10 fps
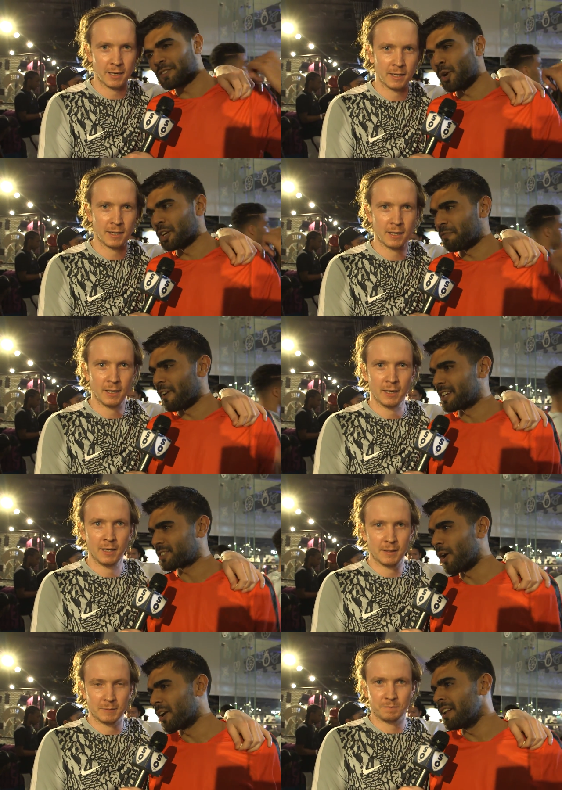Speaker 1: I've scored the first
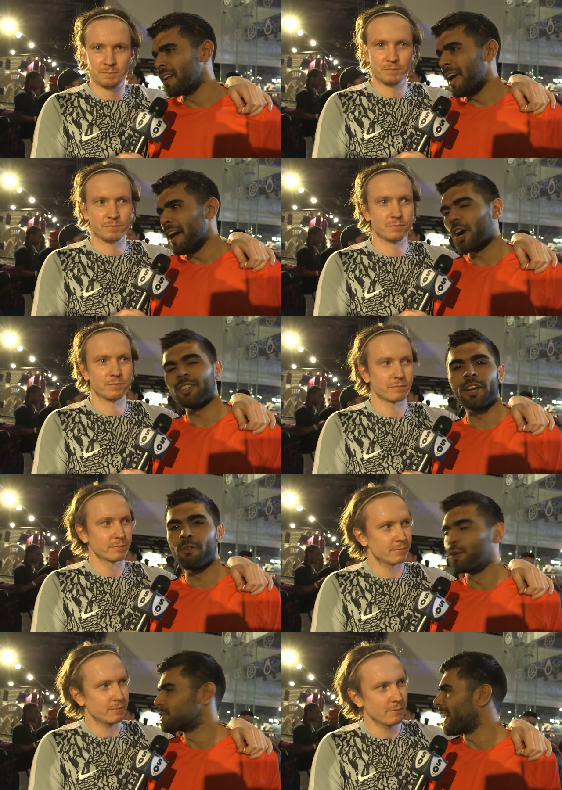goal, because of the
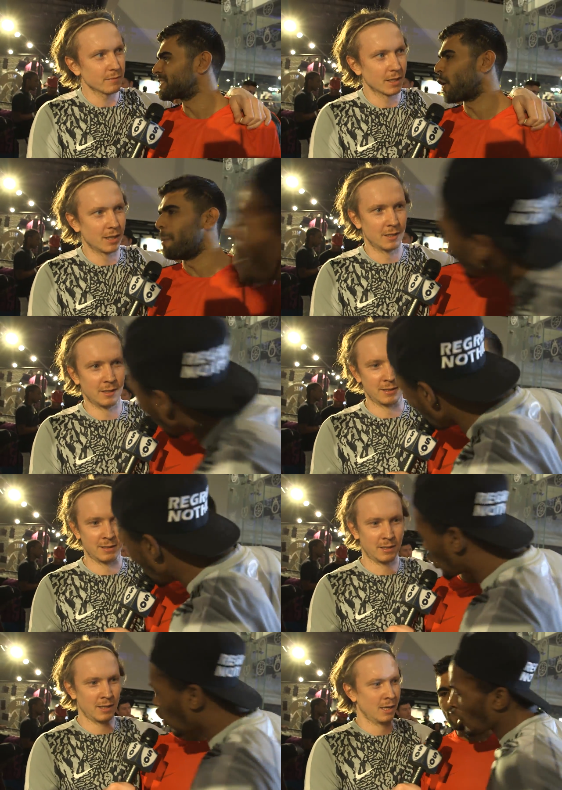rules, about to come out.
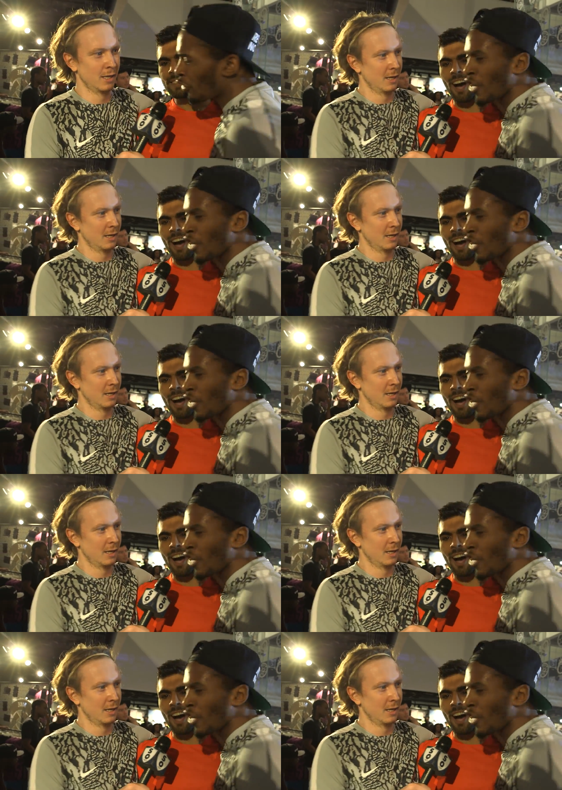Man's got